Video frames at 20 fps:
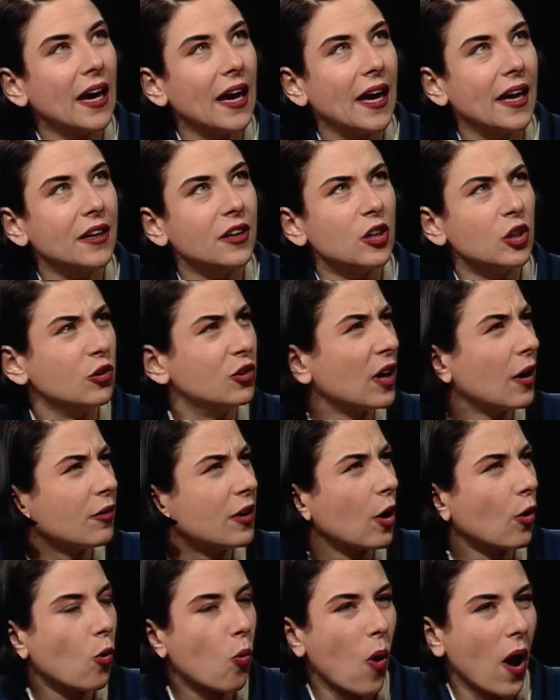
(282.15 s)
and you
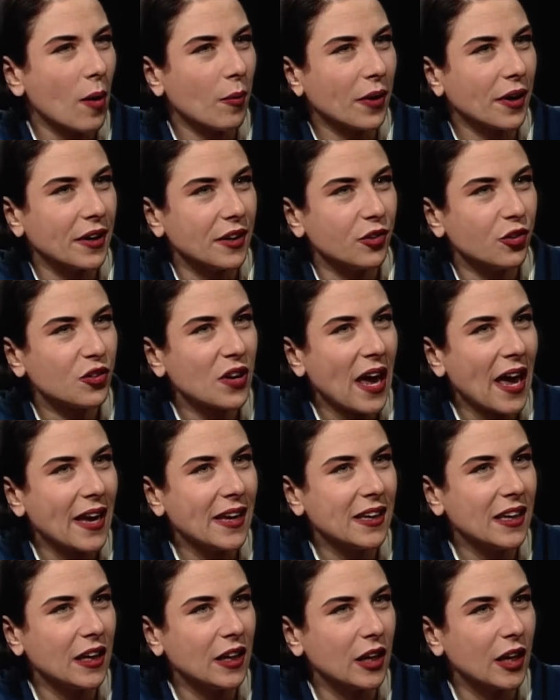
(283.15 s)
don't know quite where he's
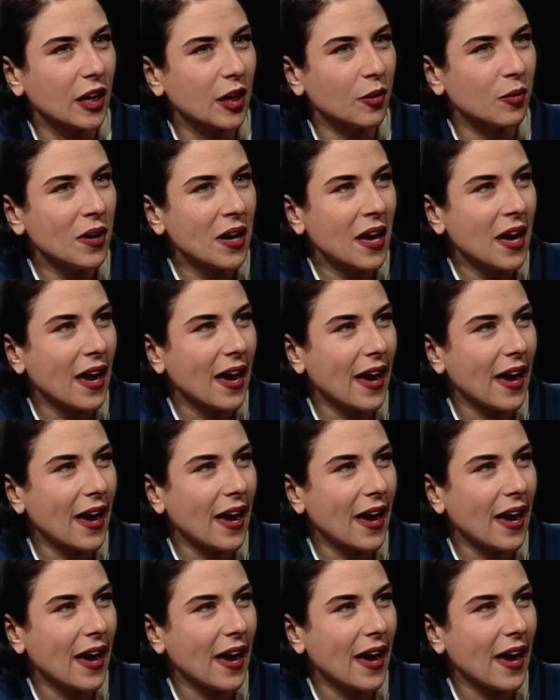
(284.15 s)
taking you,